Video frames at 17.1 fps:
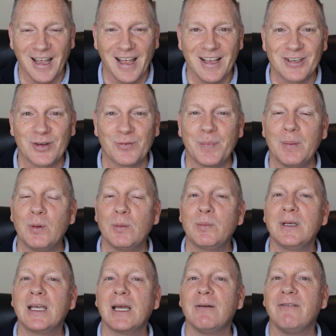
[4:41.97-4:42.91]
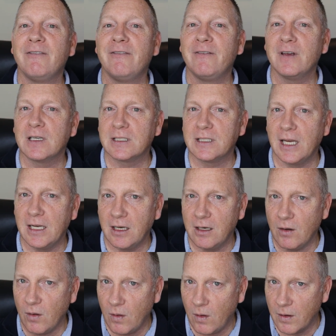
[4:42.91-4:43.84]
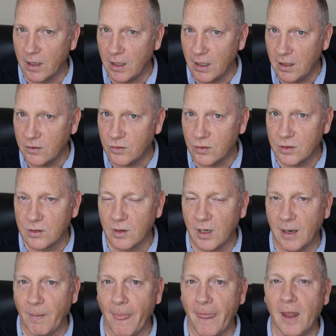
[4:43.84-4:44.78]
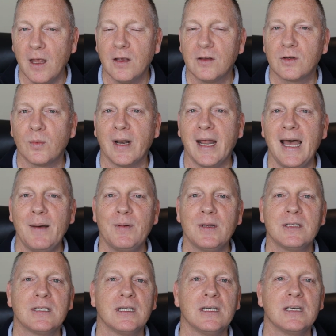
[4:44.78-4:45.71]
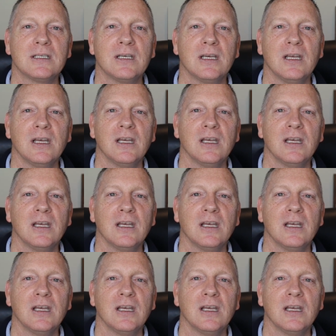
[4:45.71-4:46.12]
So people become fixated on an interest rate. So what happens is